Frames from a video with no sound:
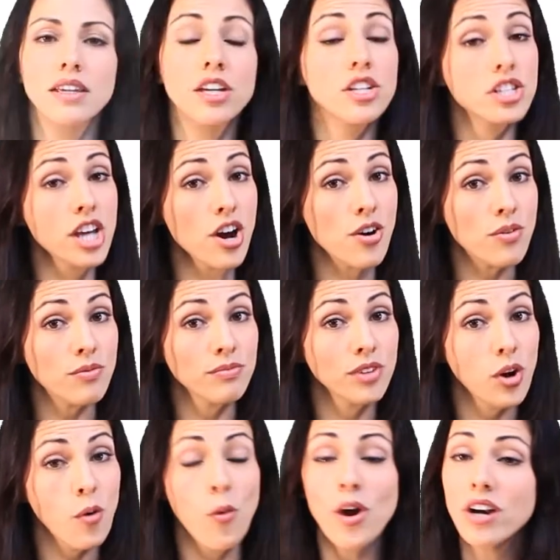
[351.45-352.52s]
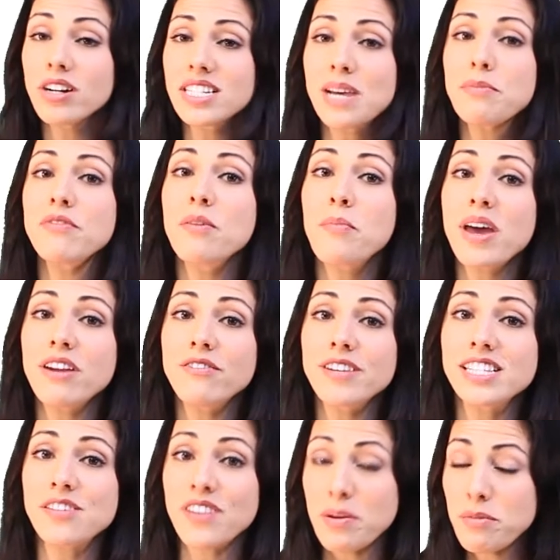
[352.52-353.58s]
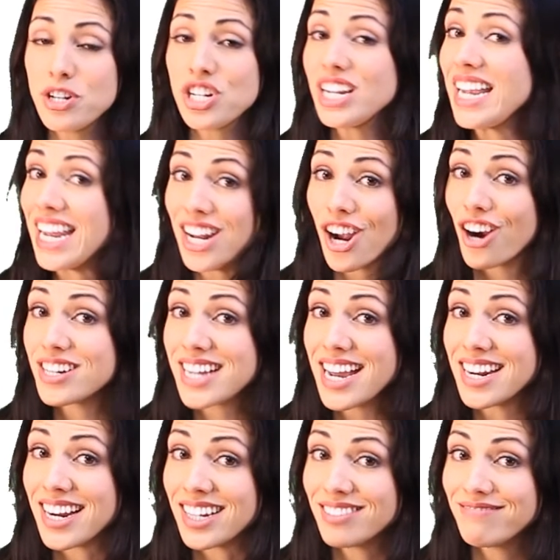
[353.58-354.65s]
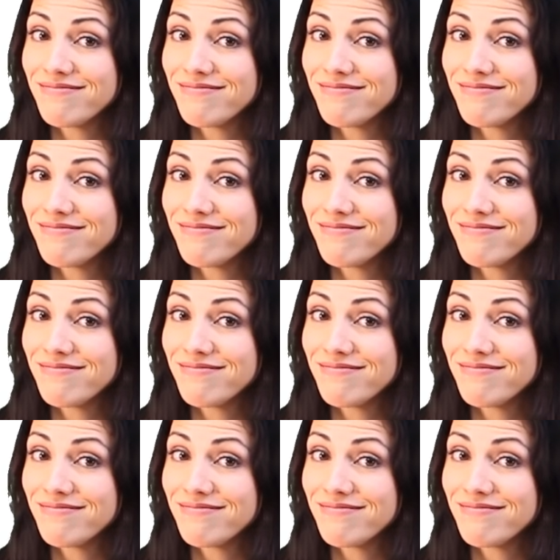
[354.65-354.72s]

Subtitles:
So, what are some of the benefits of imaging EDR data?